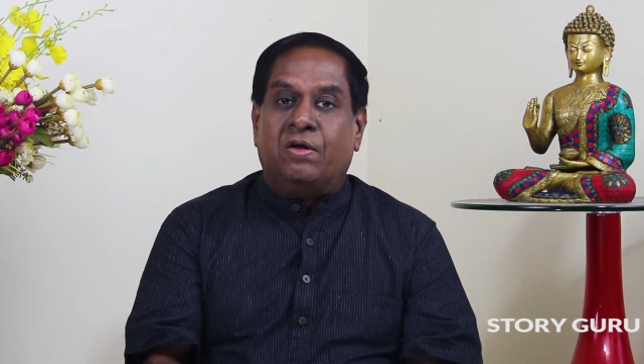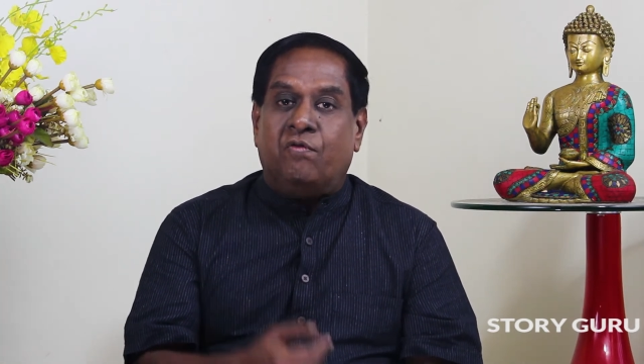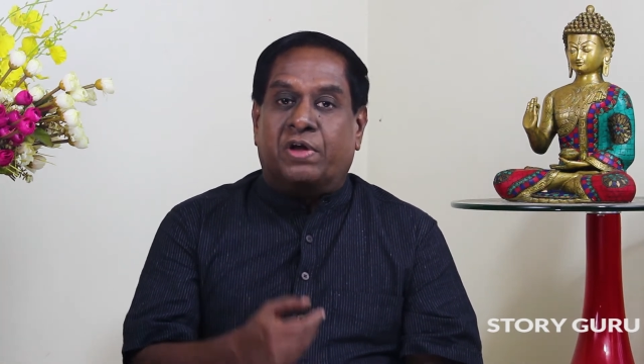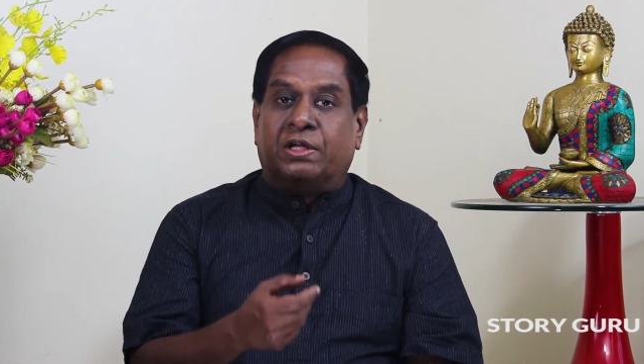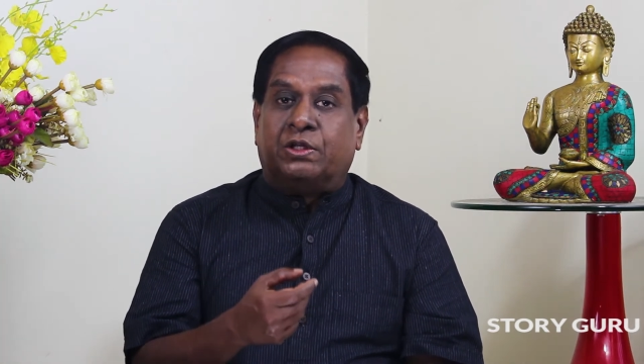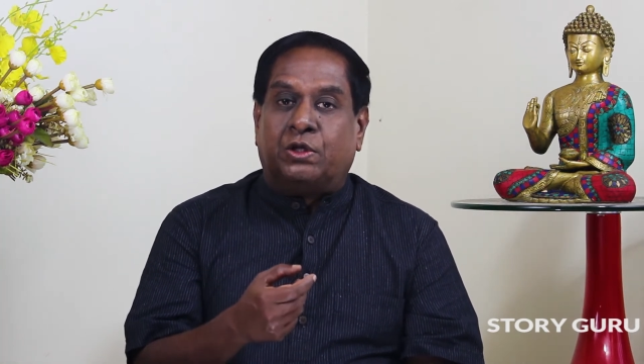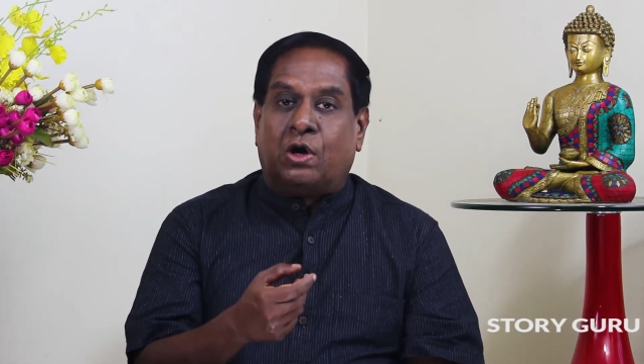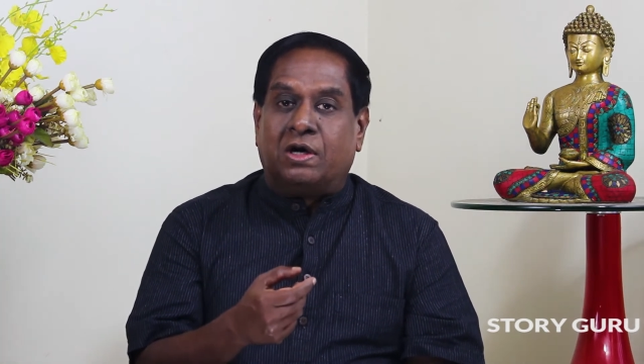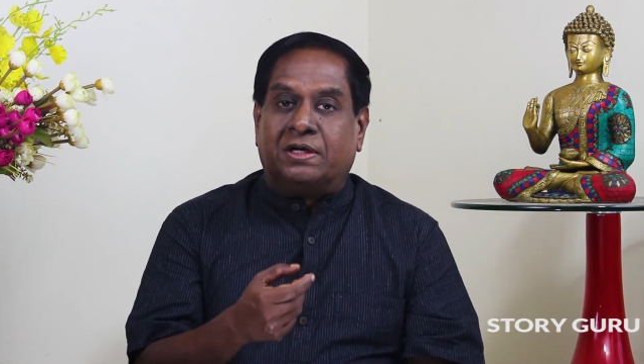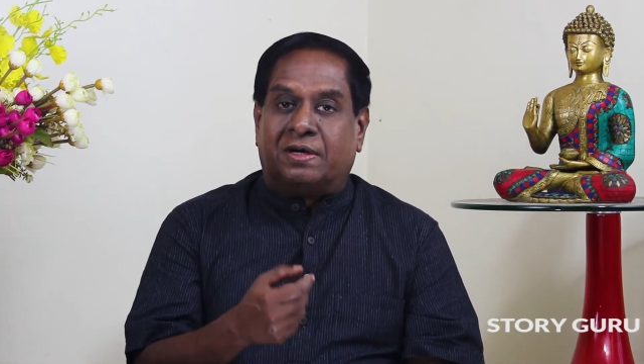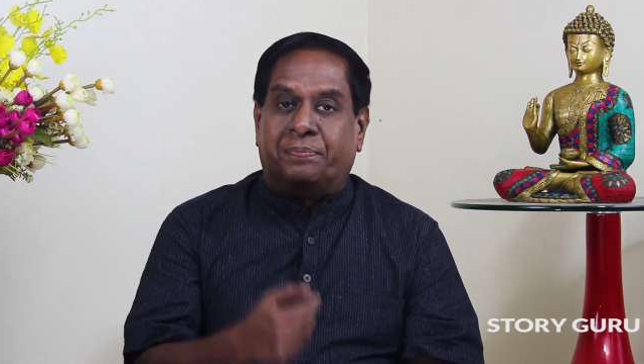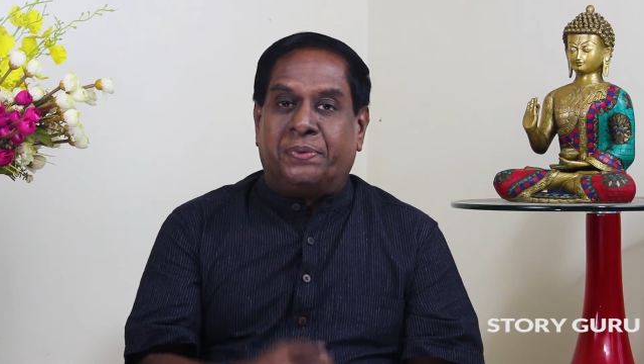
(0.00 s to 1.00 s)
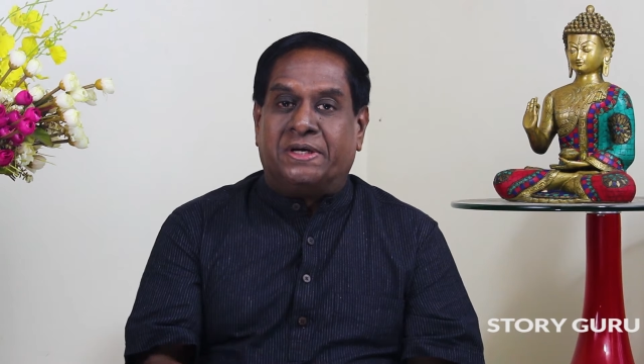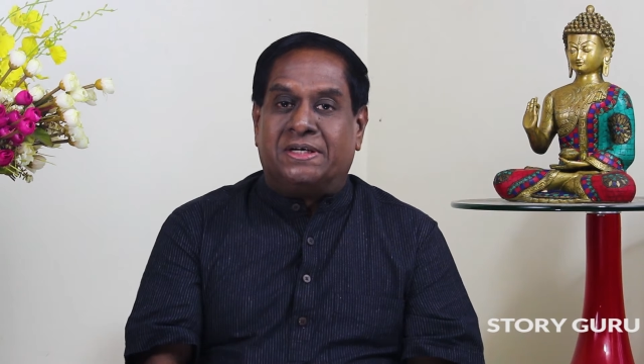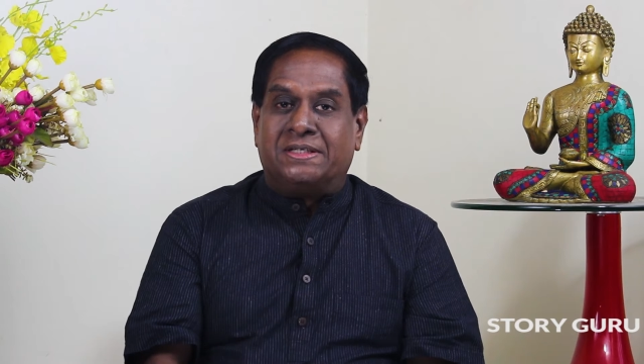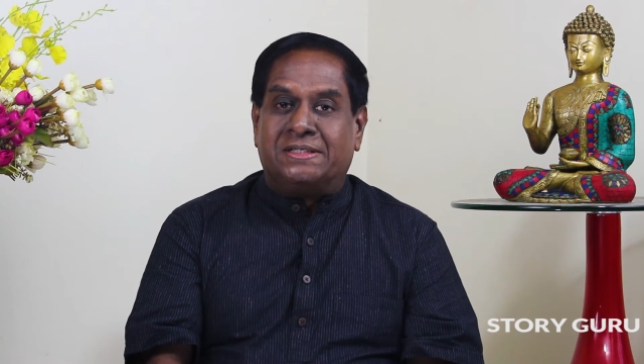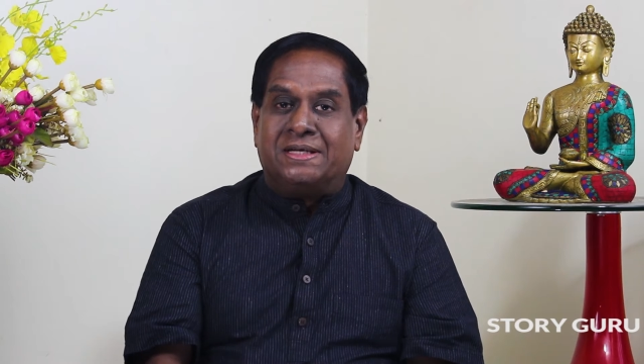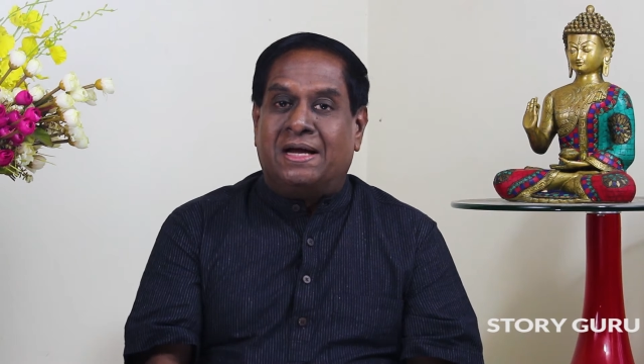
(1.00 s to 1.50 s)
When a thought
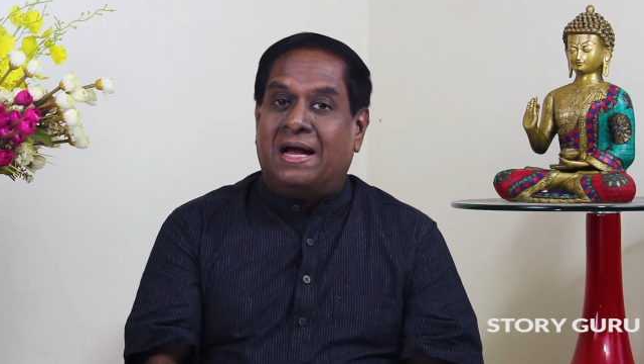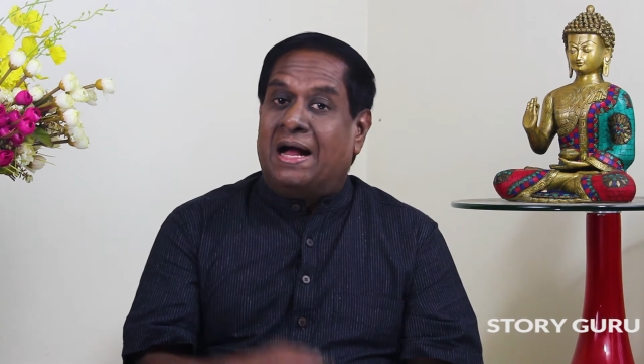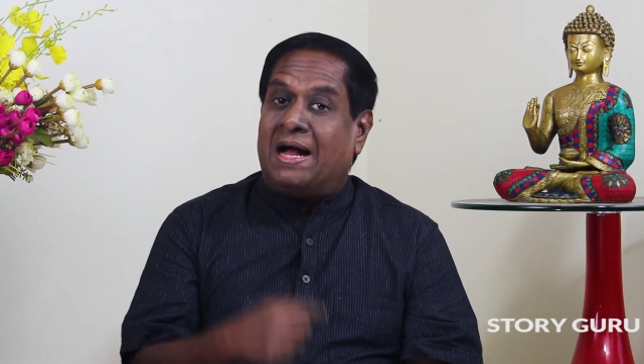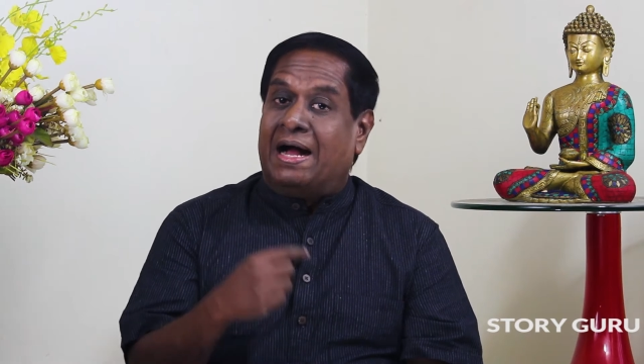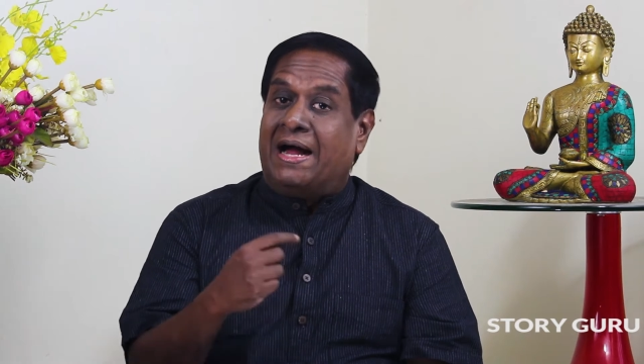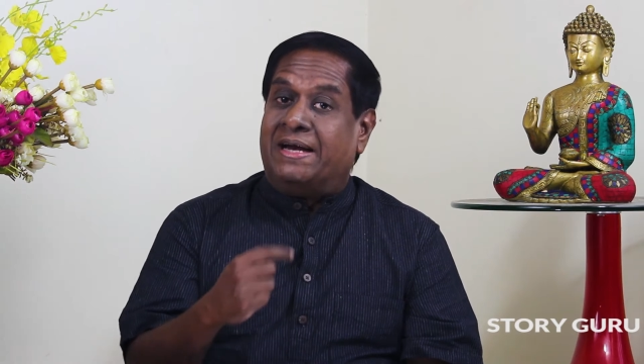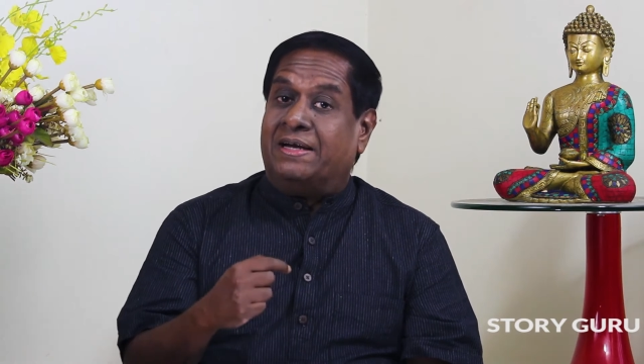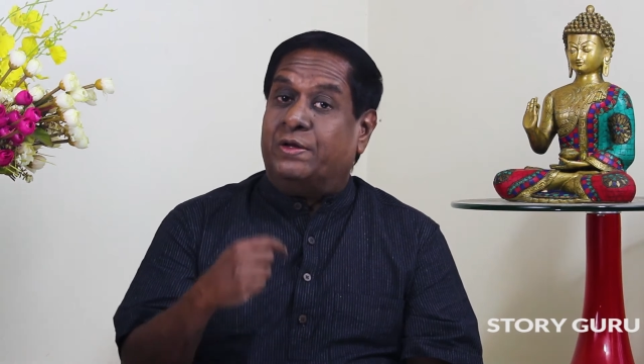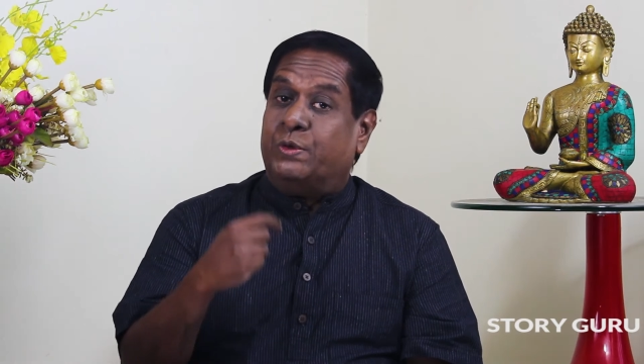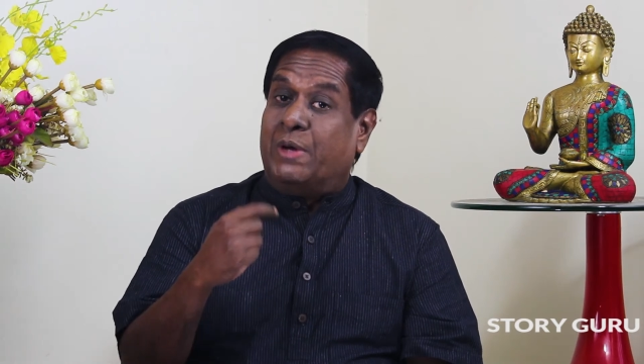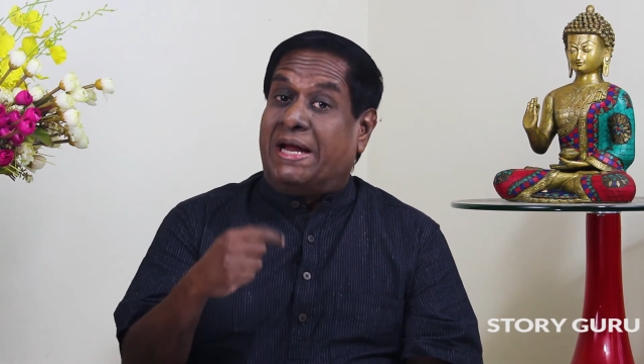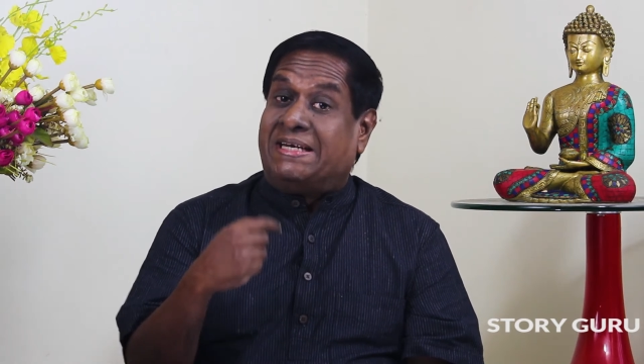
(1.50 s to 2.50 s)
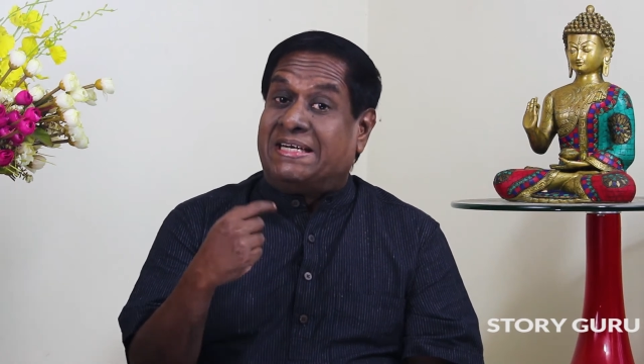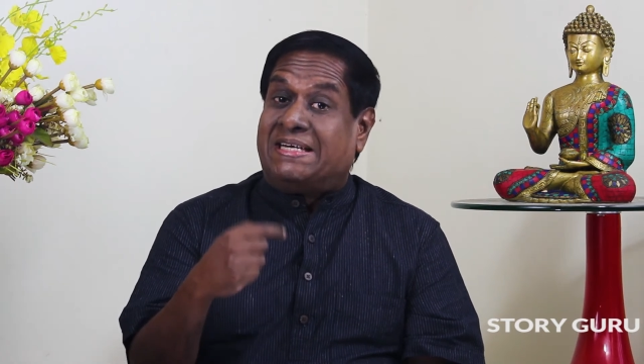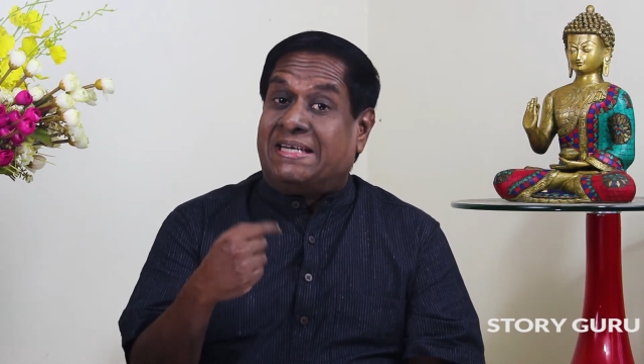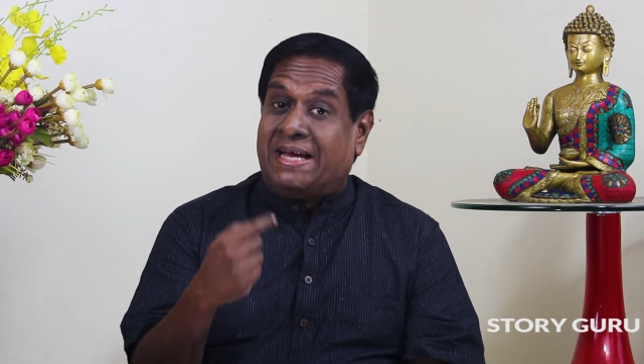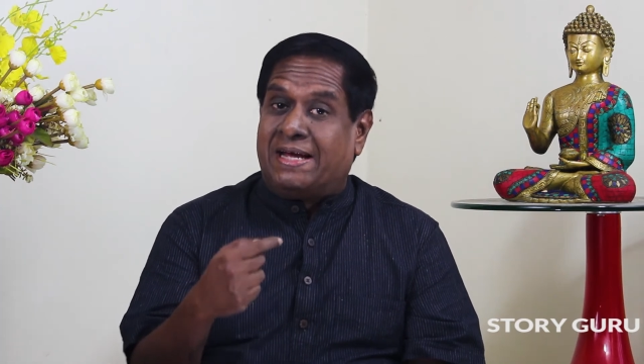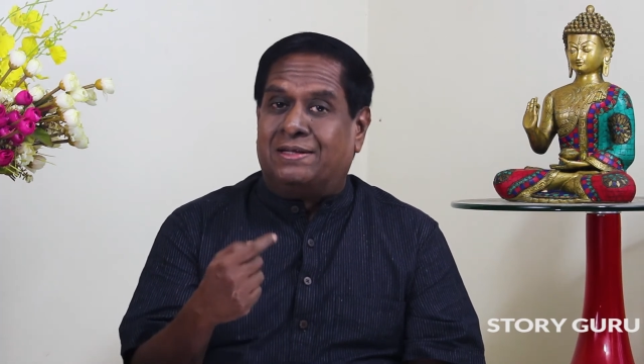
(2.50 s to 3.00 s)
appears and you
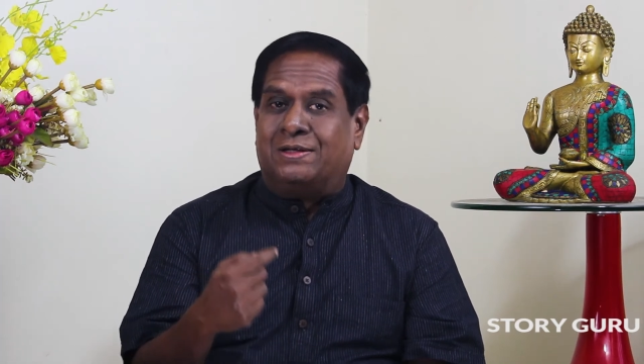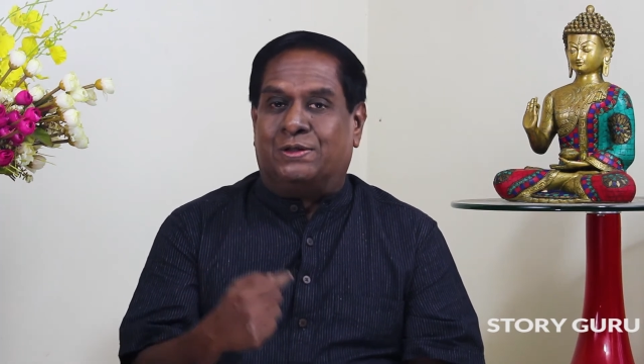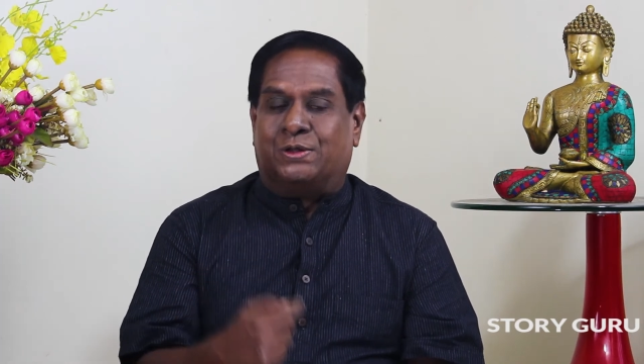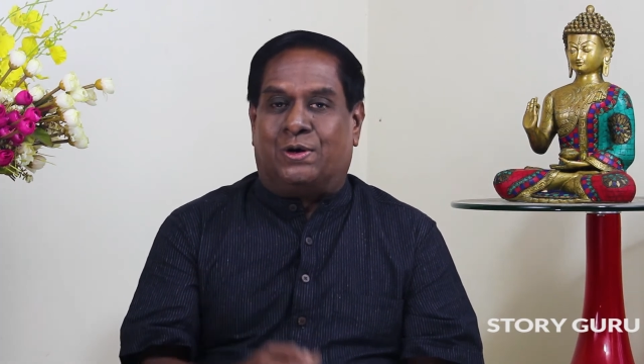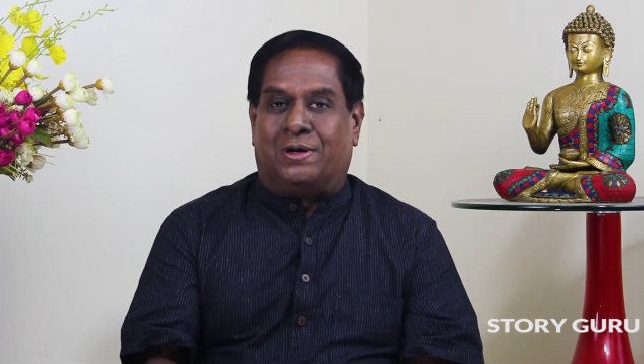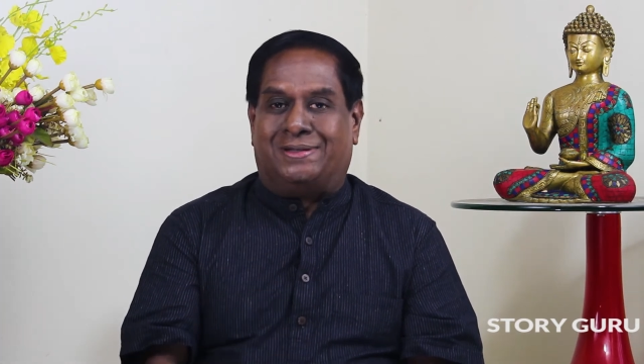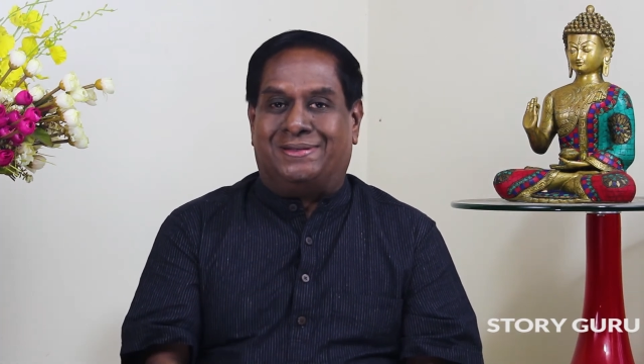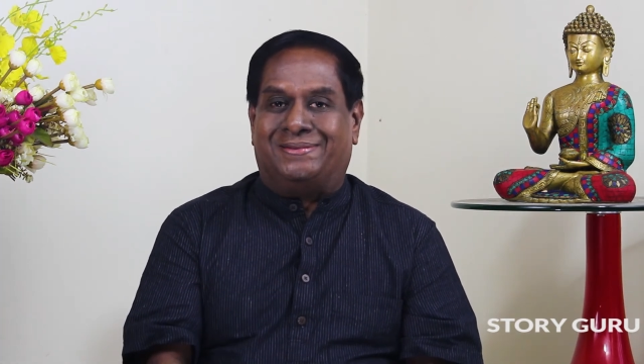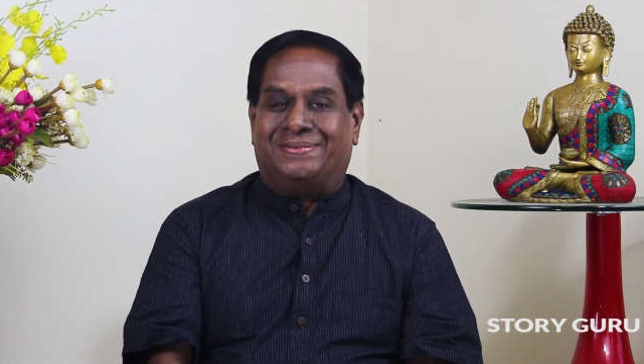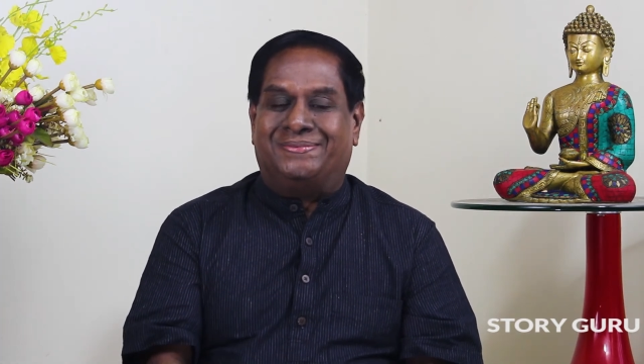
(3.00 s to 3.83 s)
entertain the thought,